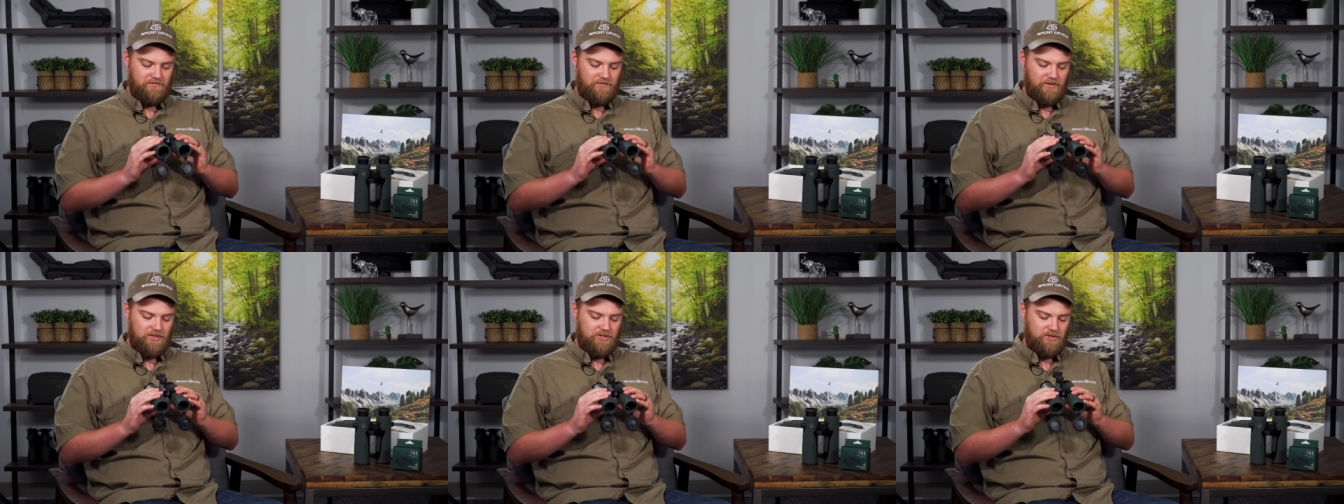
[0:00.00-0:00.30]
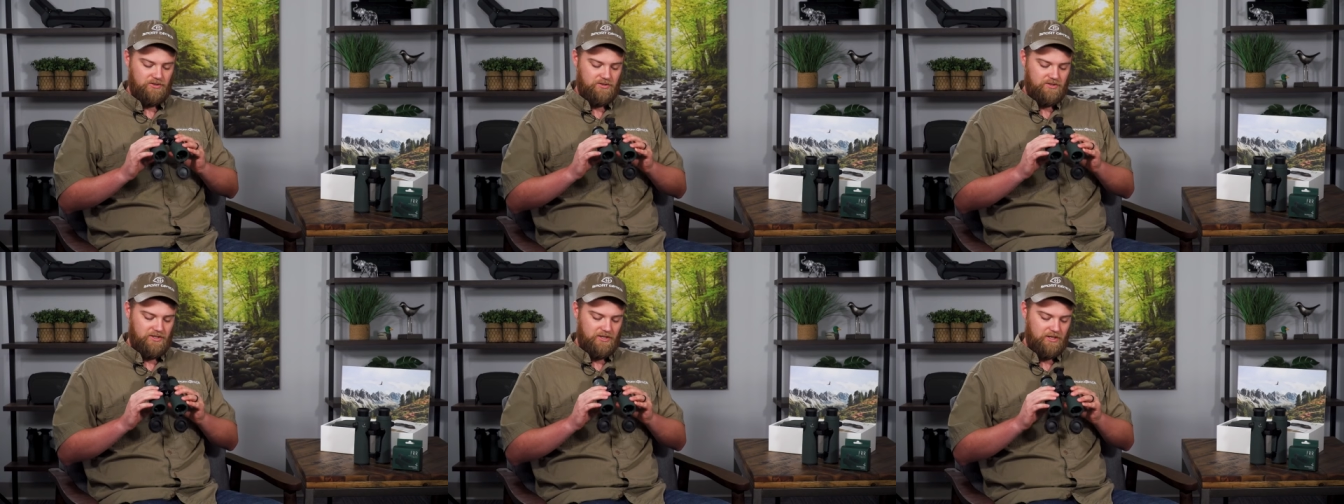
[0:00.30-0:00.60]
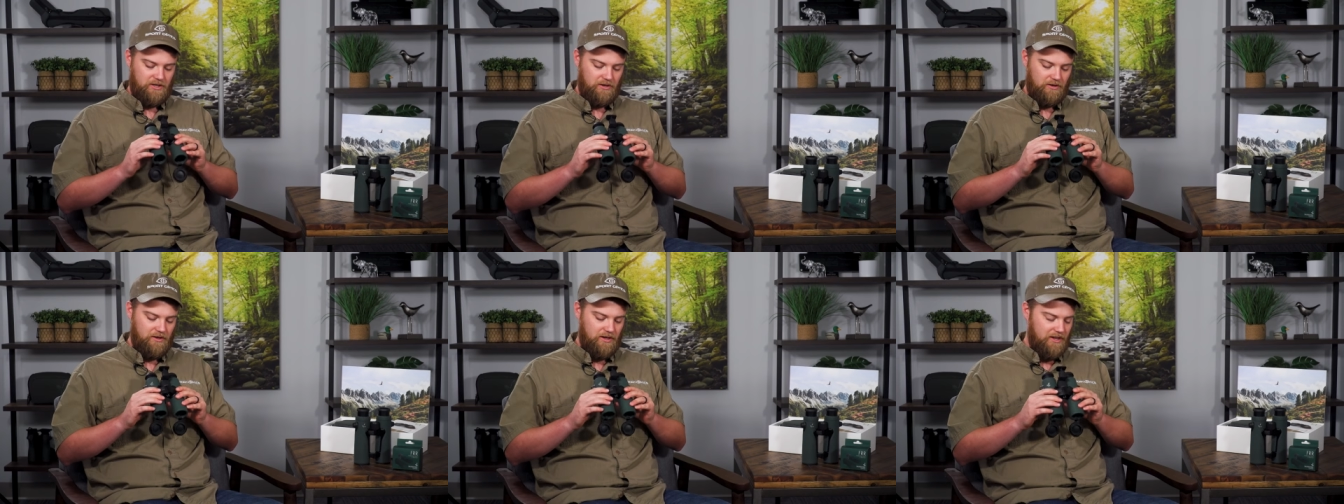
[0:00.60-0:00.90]
features
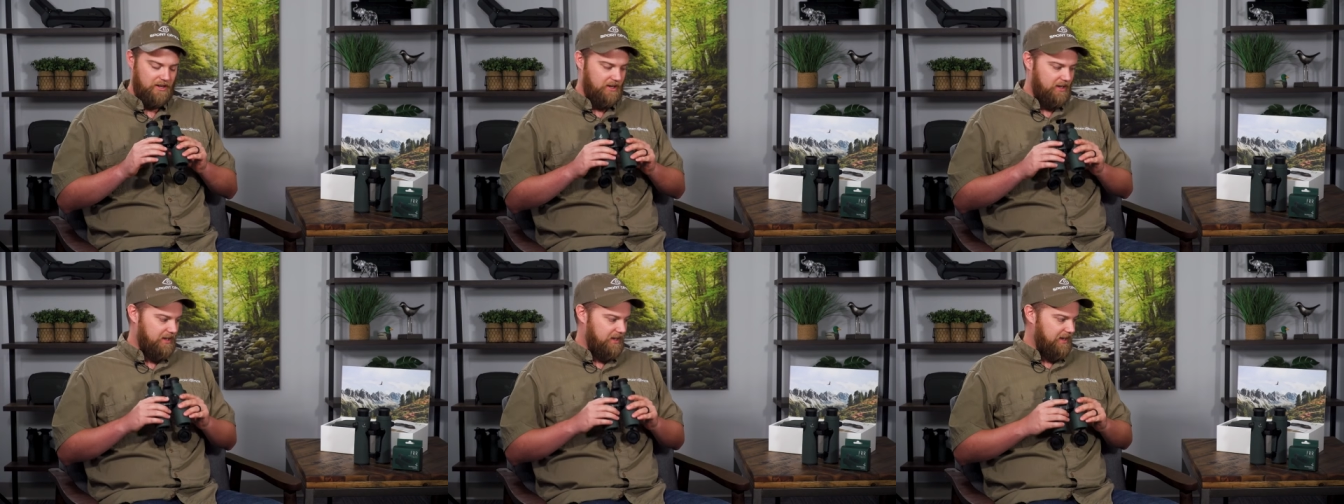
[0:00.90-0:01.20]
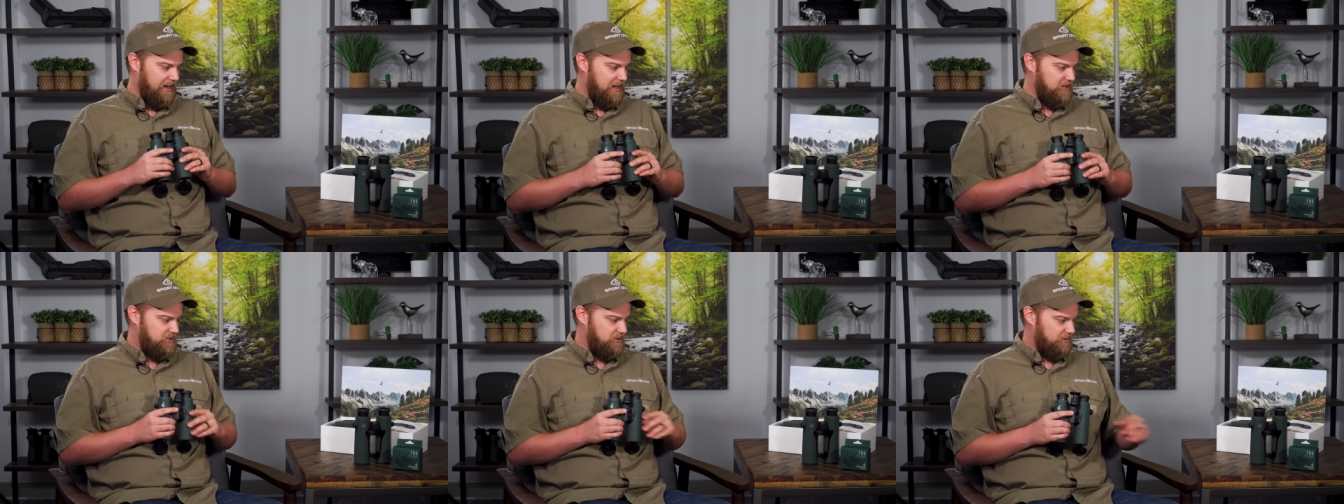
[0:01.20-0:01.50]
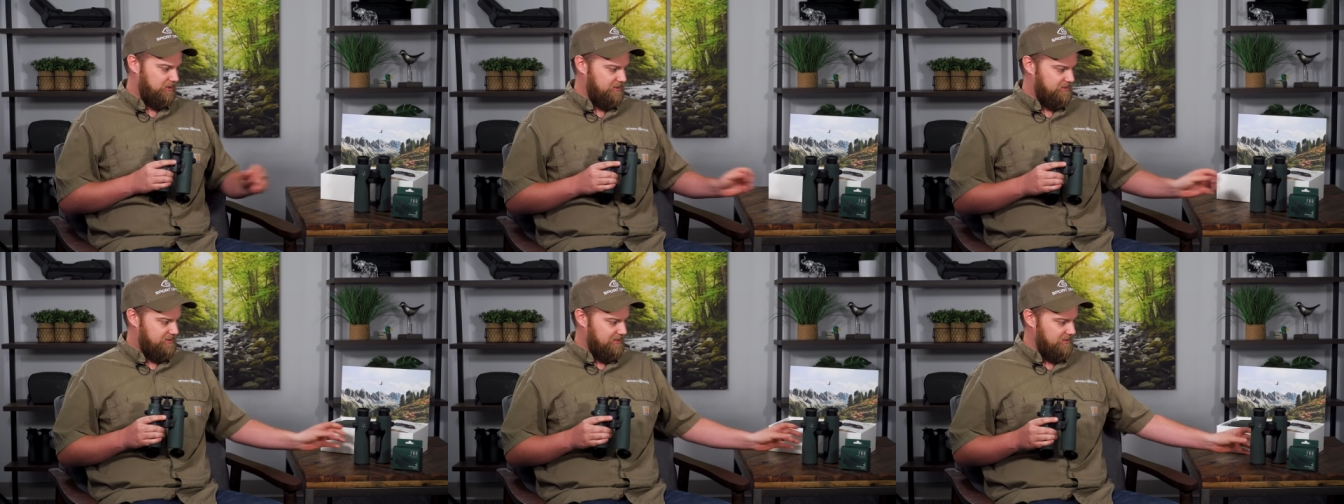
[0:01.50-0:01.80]
here. As
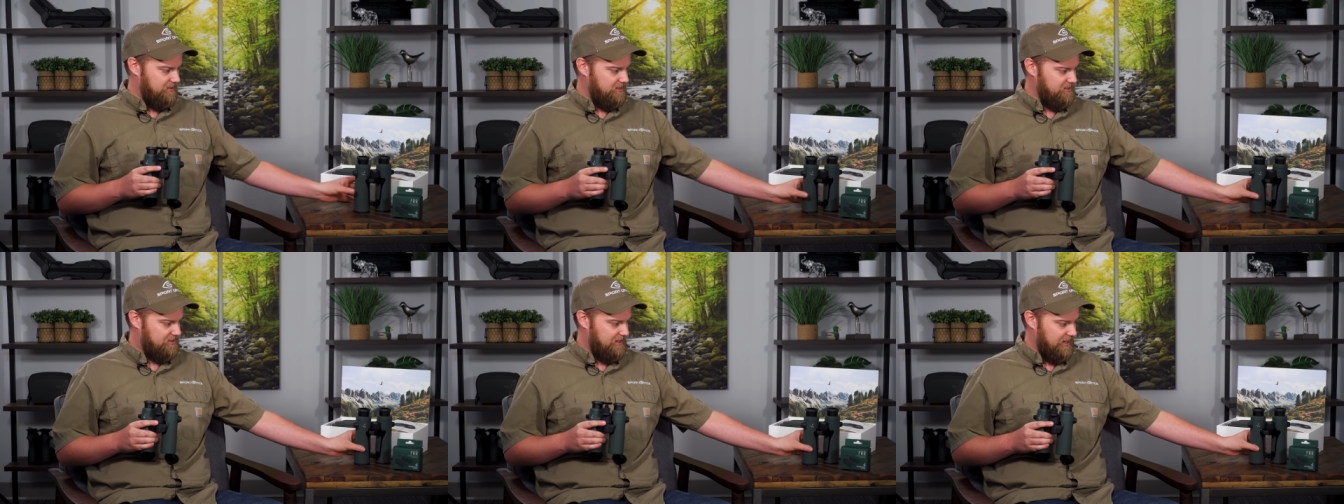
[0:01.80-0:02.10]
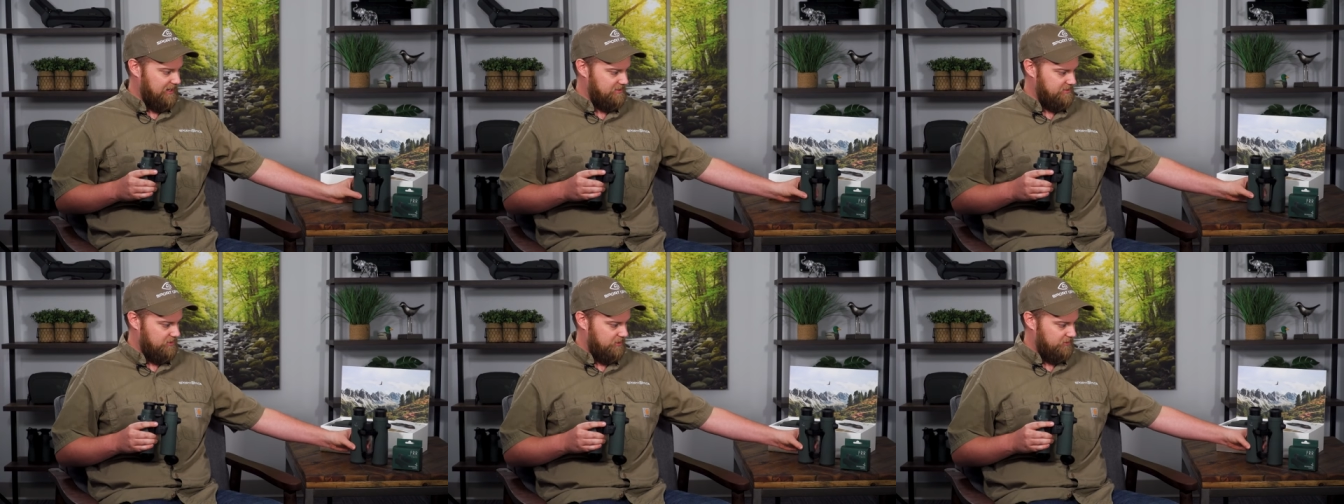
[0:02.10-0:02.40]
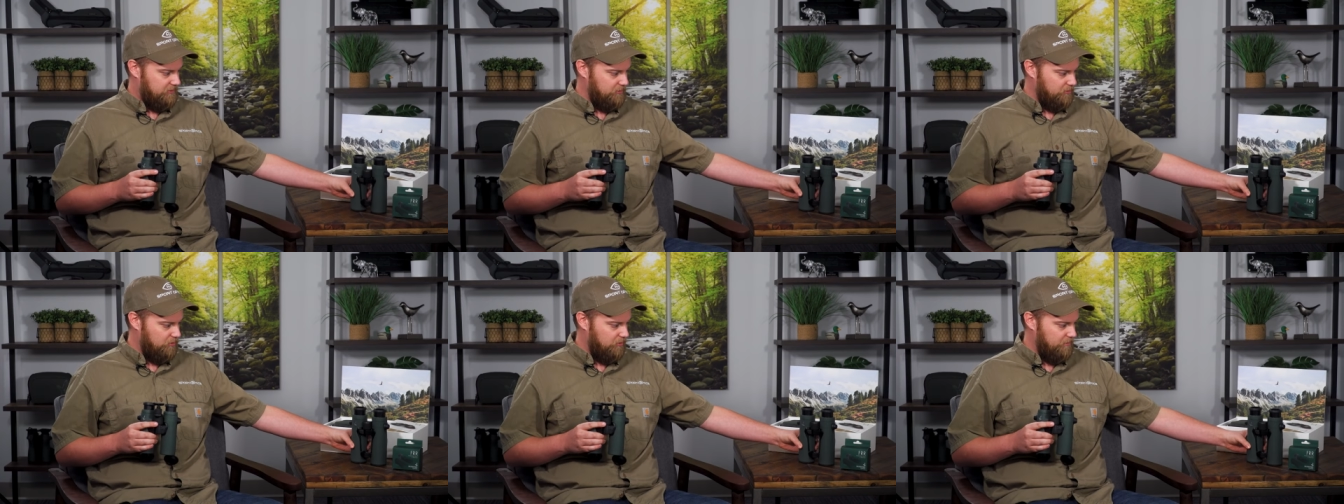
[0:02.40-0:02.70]
you can see, this has the
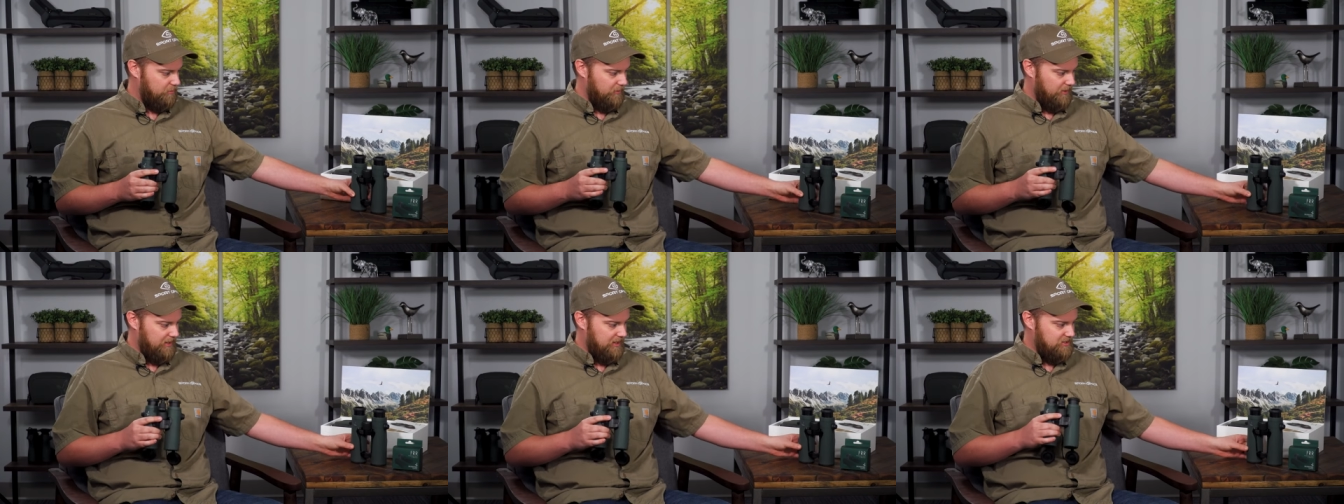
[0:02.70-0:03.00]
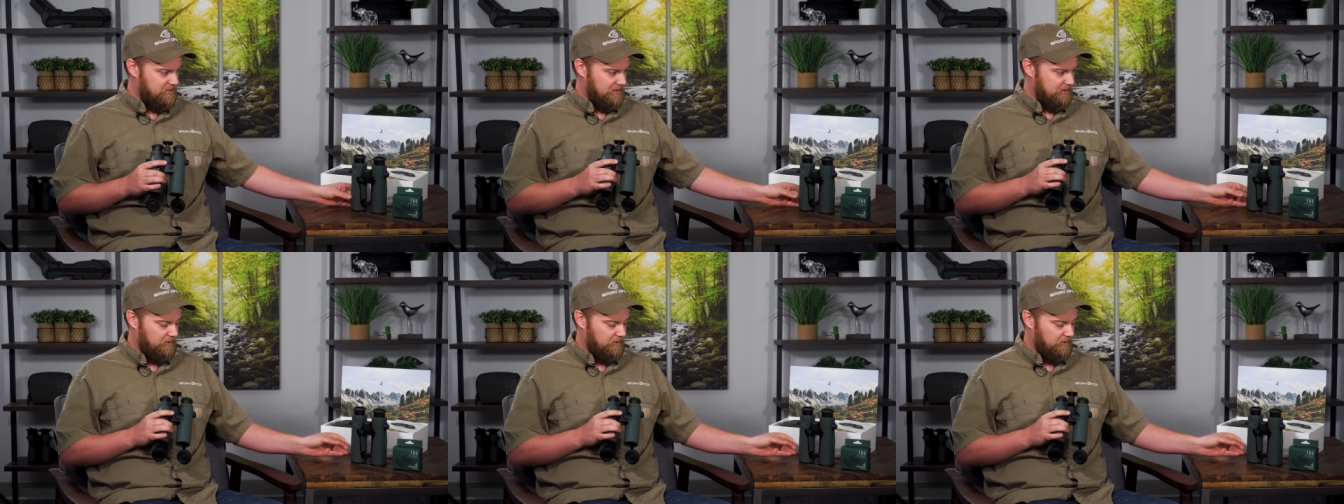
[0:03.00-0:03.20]
dual bridge.